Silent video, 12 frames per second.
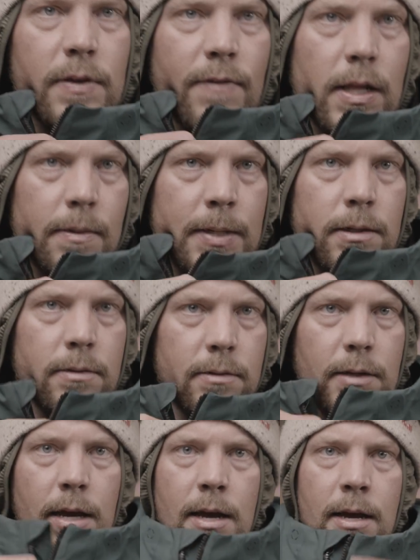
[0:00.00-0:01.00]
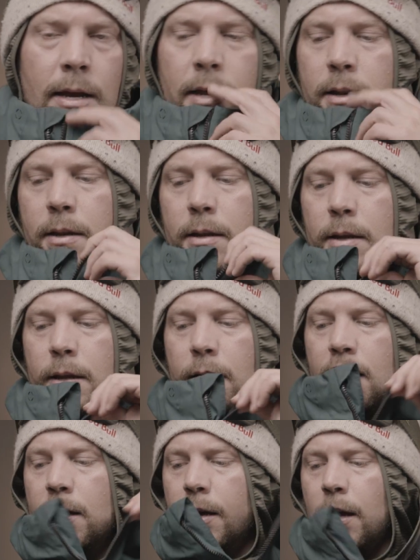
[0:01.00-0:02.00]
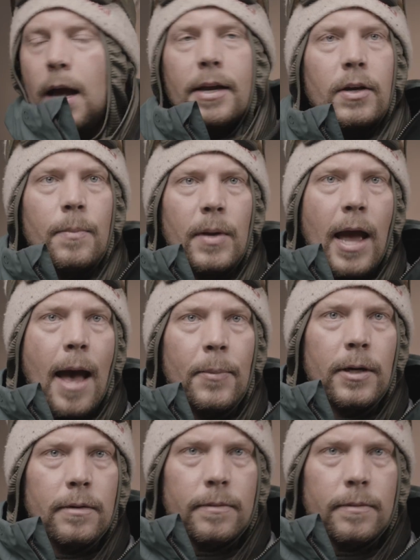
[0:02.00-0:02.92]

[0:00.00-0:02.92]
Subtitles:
development, and I couldn't be happier,